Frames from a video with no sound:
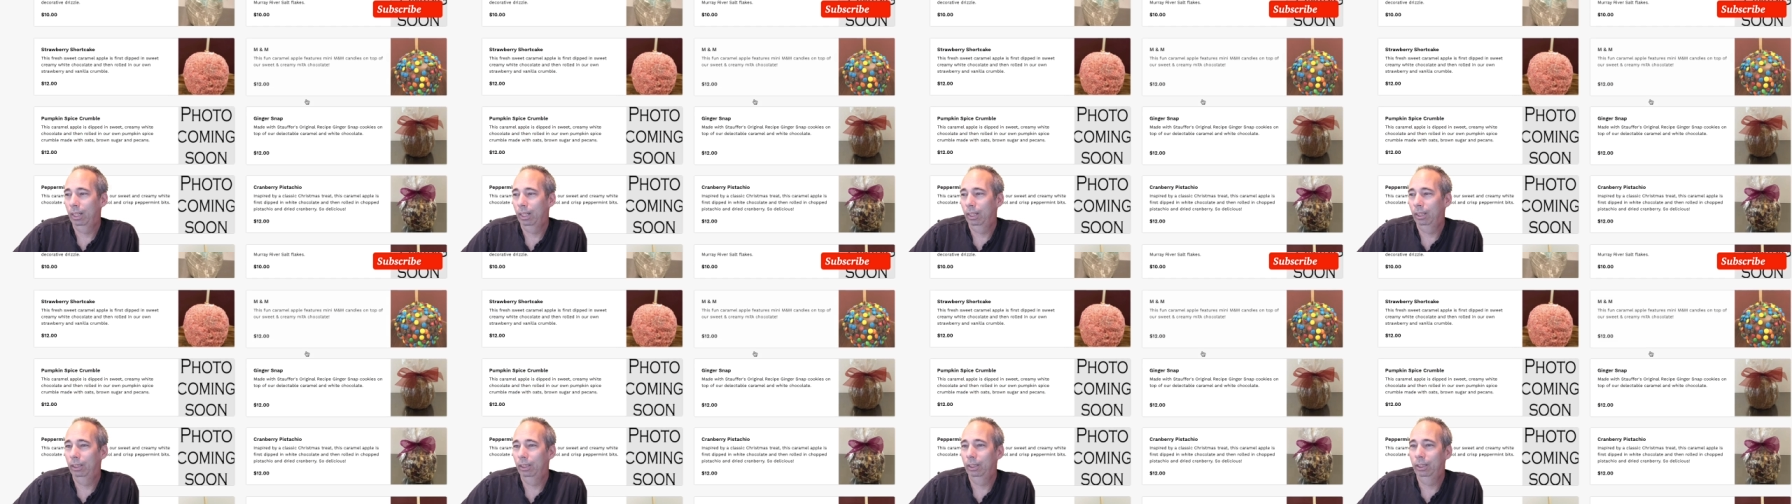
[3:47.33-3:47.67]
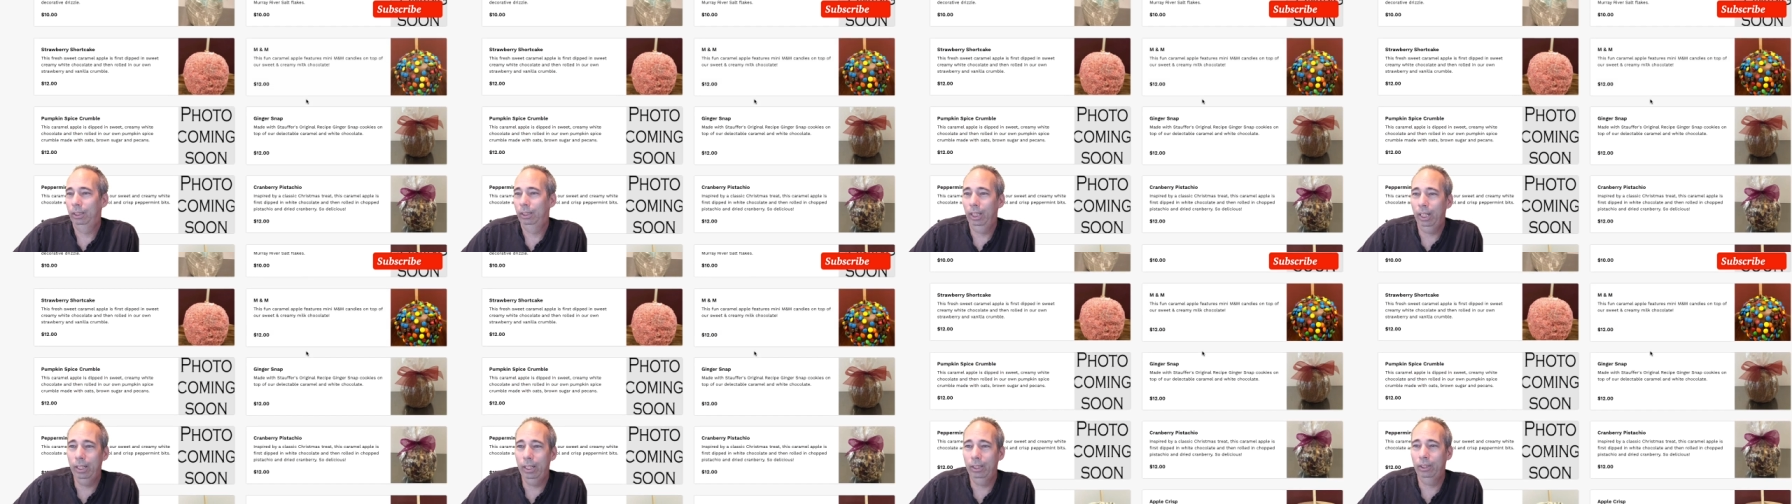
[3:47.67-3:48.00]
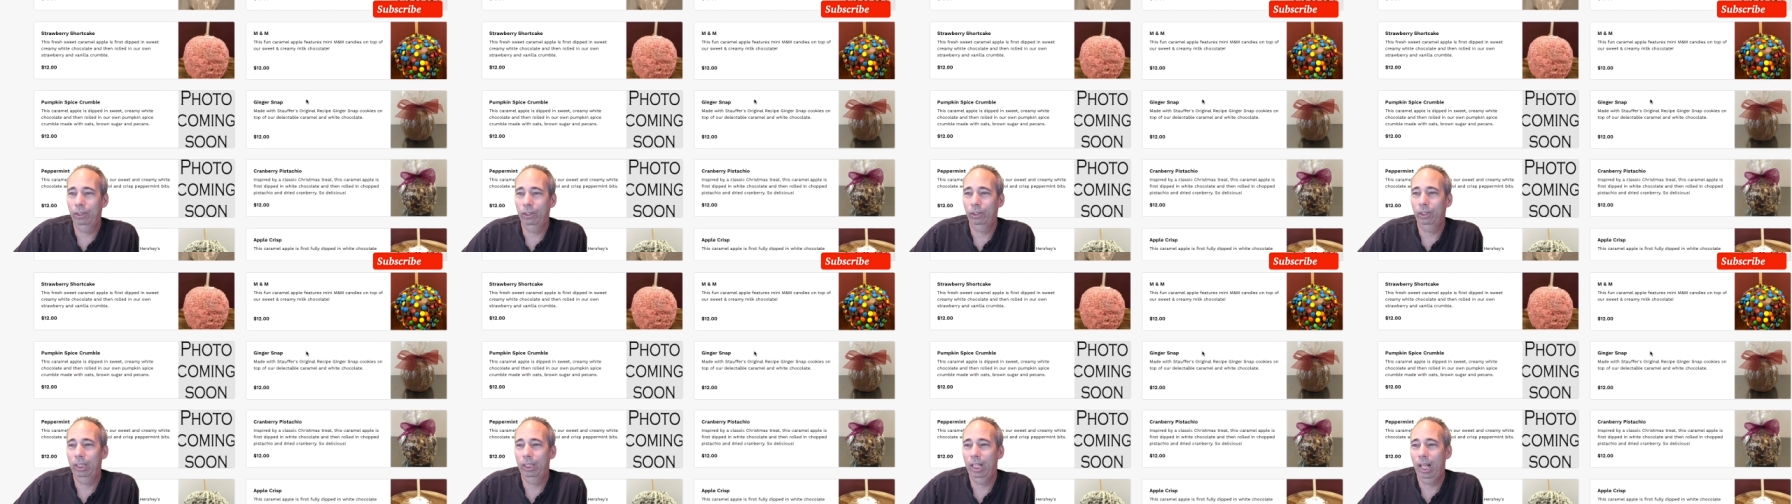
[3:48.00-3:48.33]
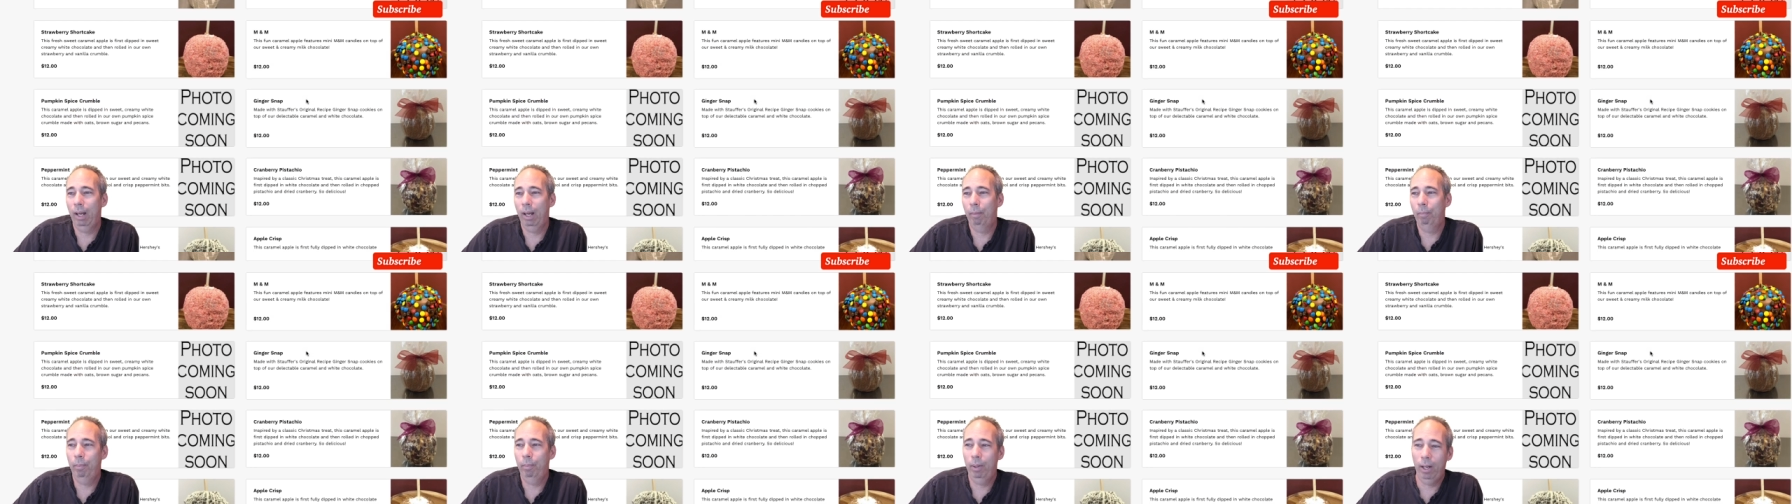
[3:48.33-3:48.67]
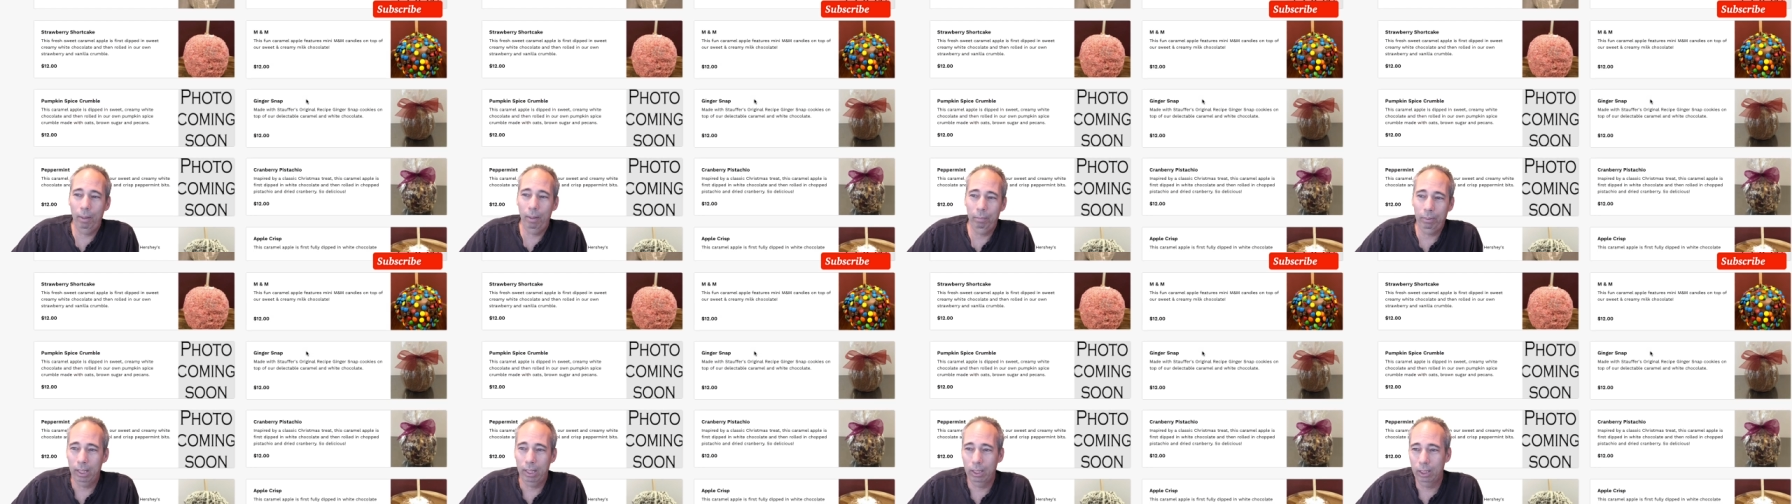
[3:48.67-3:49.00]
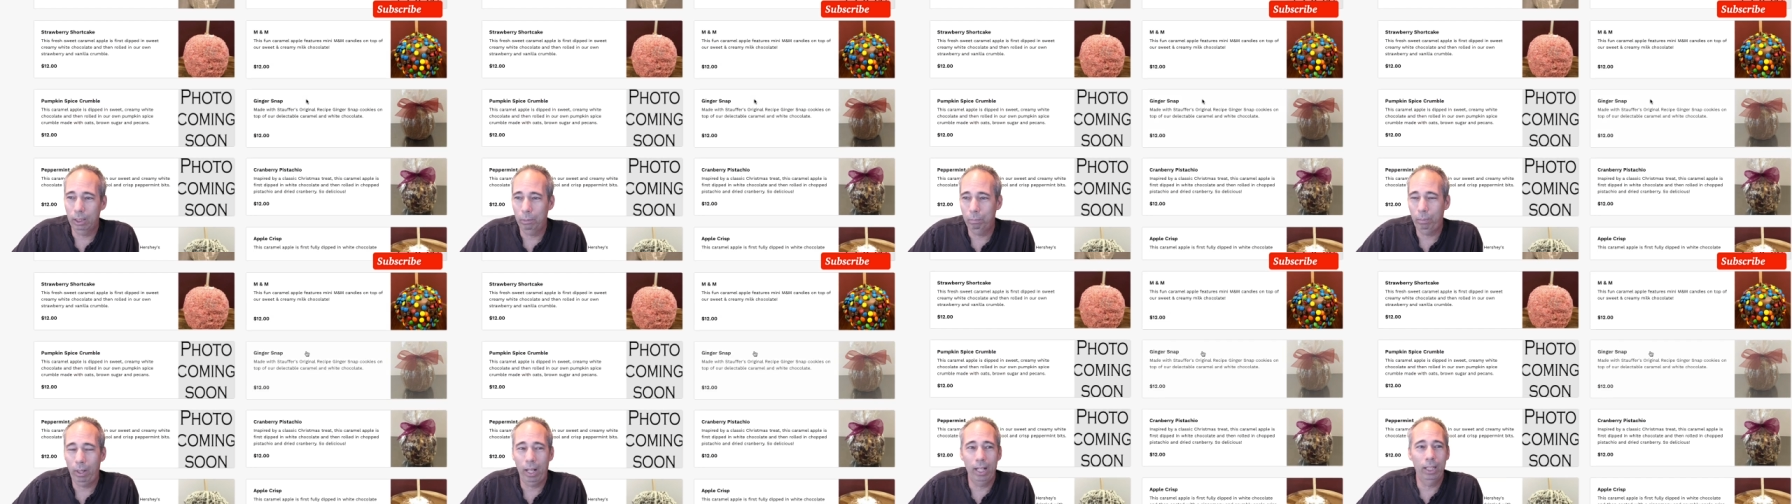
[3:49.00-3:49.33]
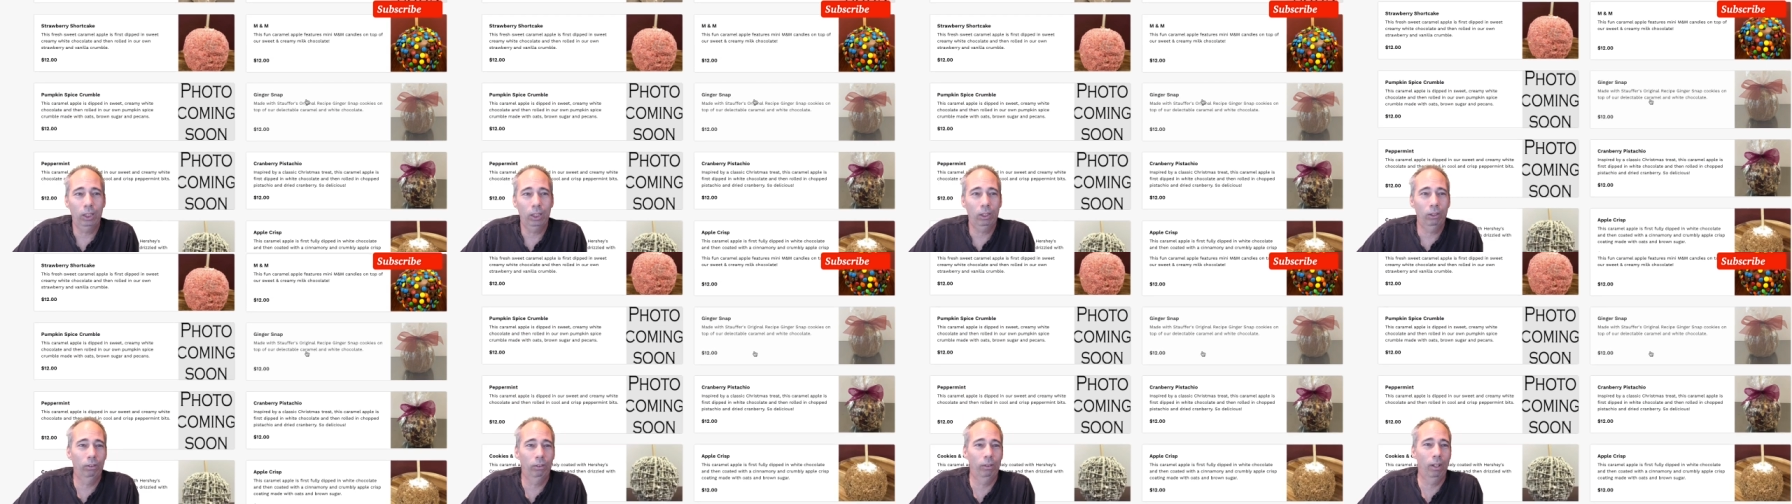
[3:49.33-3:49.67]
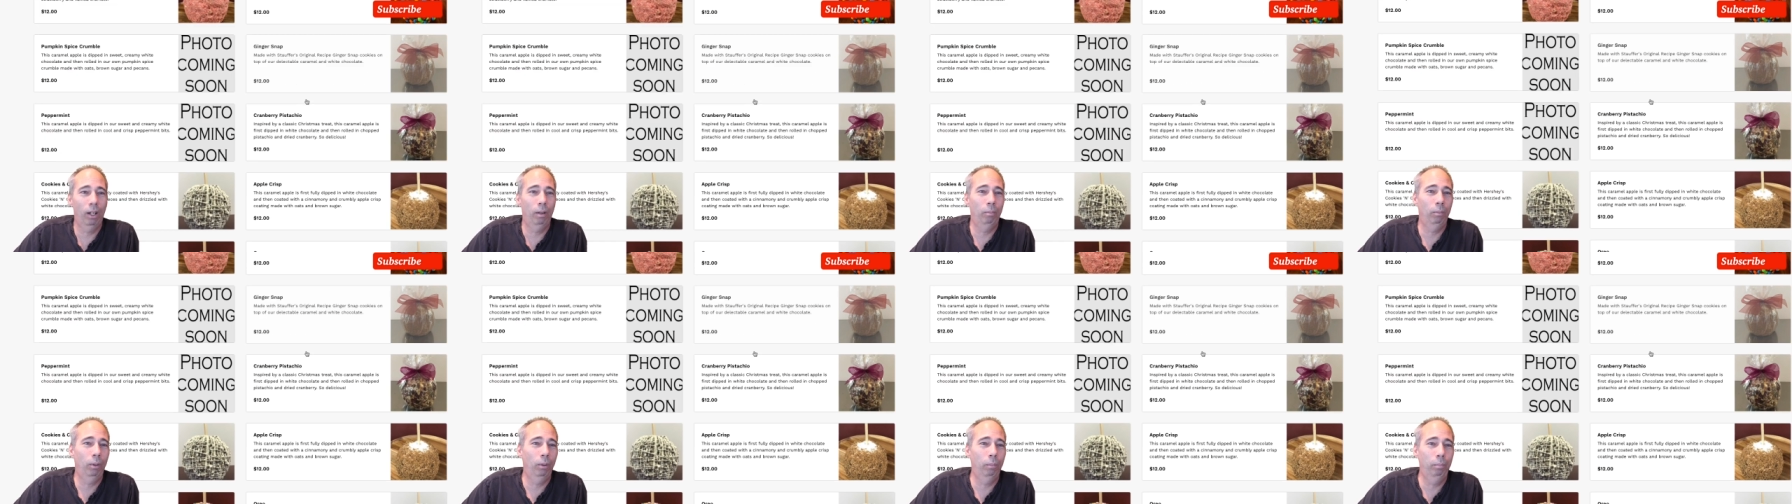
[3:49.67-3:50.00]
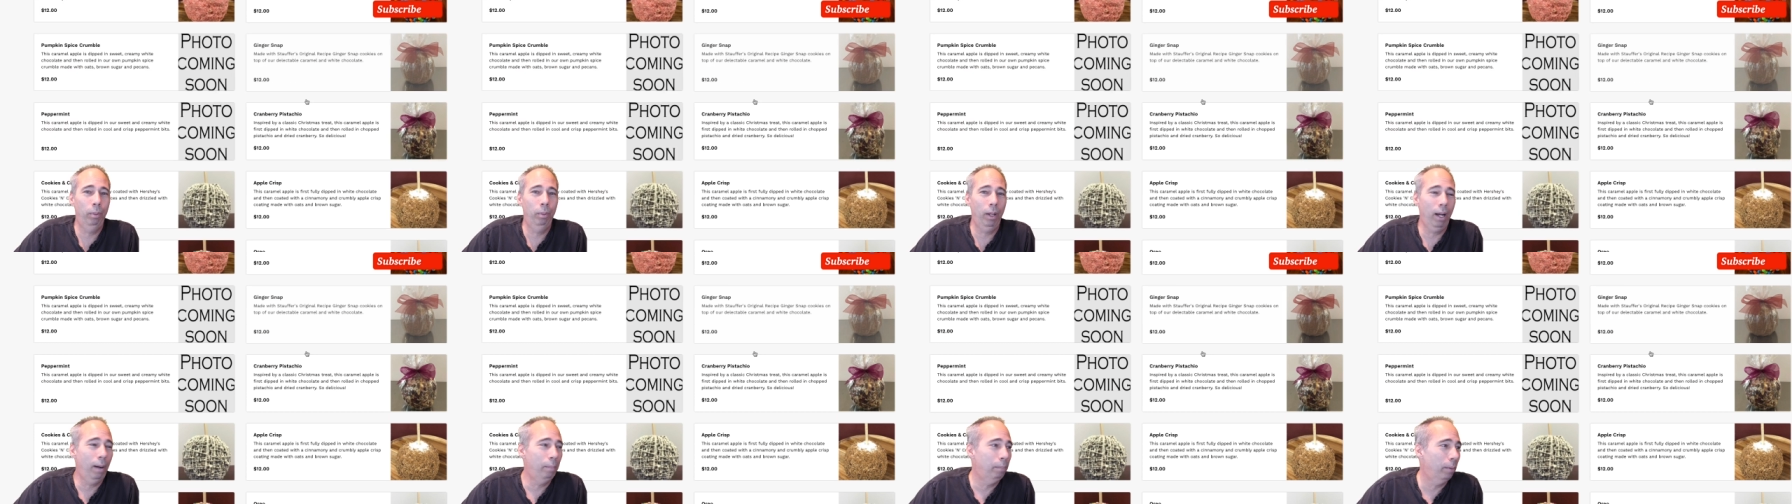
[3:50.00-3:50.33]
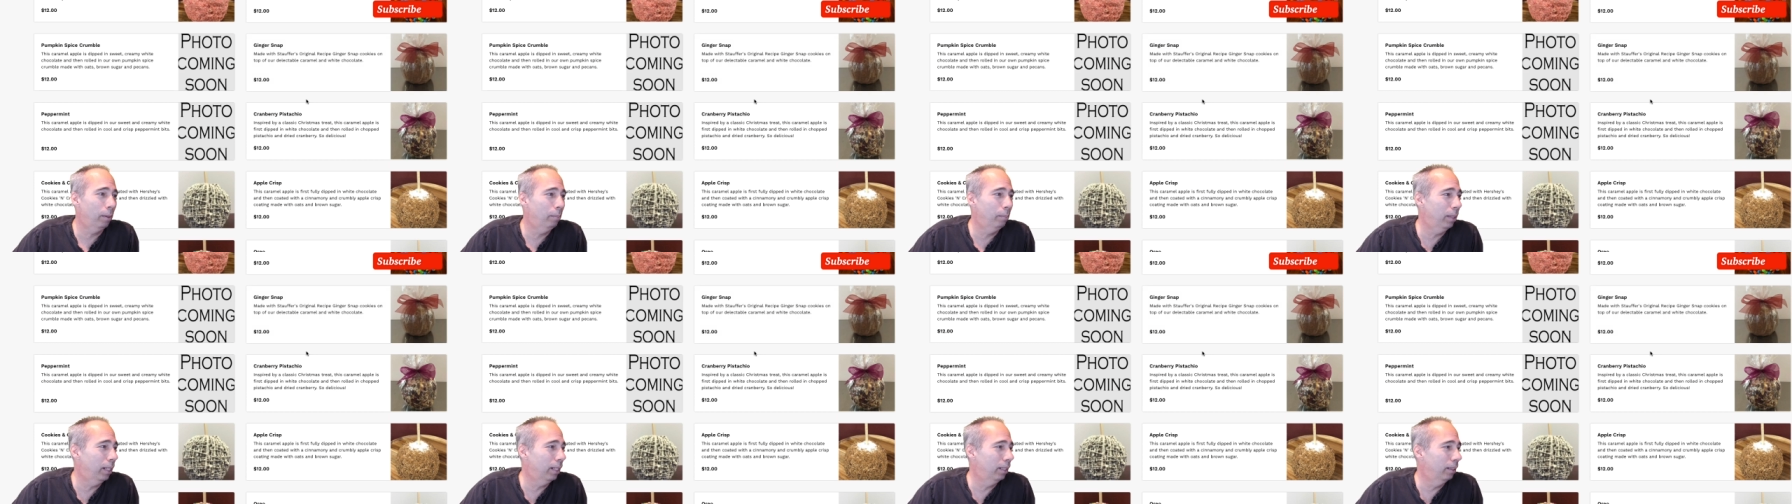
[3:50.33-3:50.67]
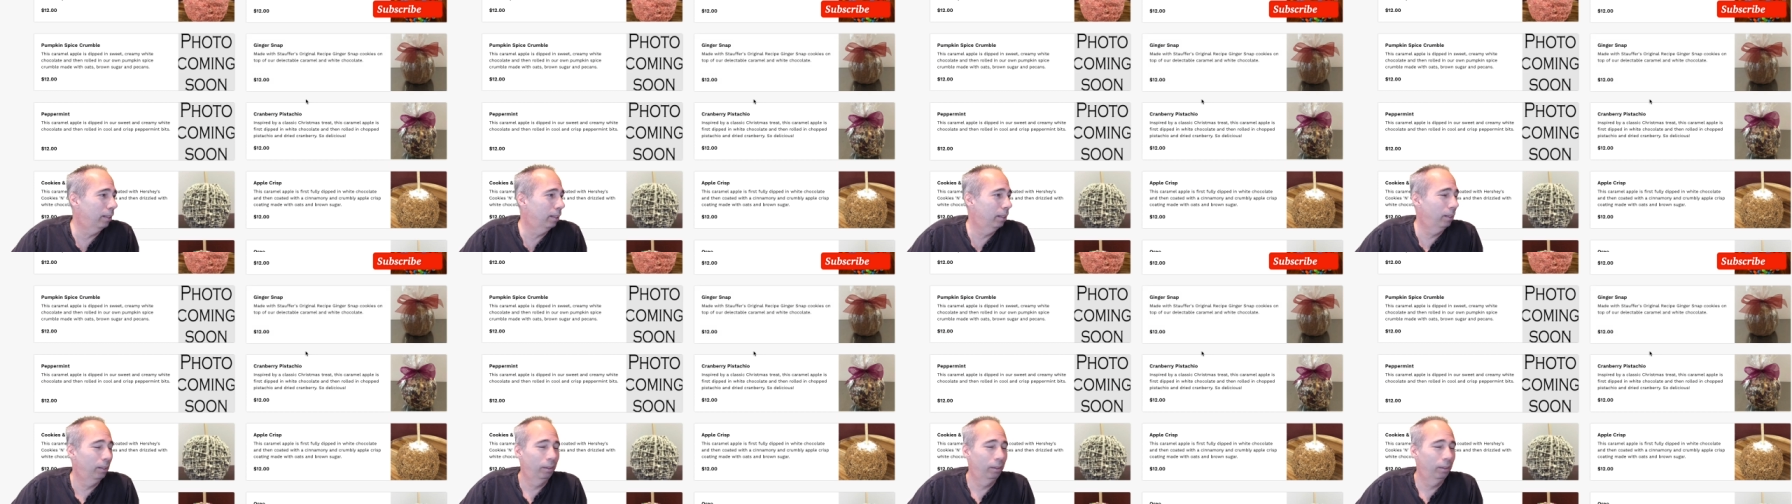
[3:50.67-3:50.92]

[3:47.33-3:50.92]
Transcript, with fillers: ginger snap, pumpkin spice crumble, peppermint.